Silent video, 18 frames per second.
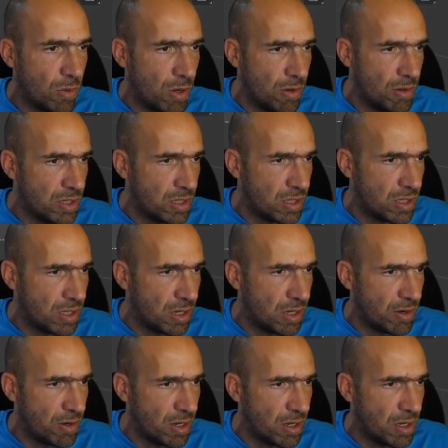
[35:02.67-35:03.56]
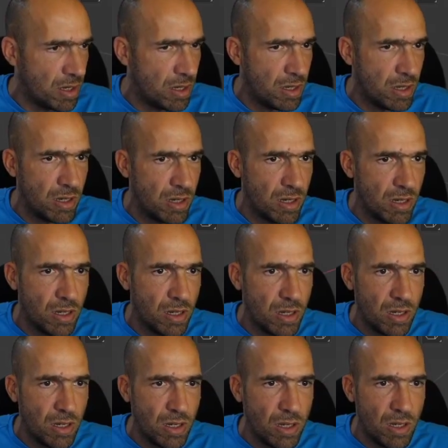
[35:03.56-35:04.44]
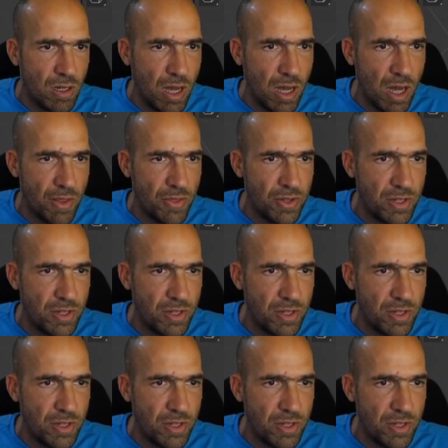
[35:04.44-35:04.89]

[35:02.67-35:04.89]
where is this area? Ah,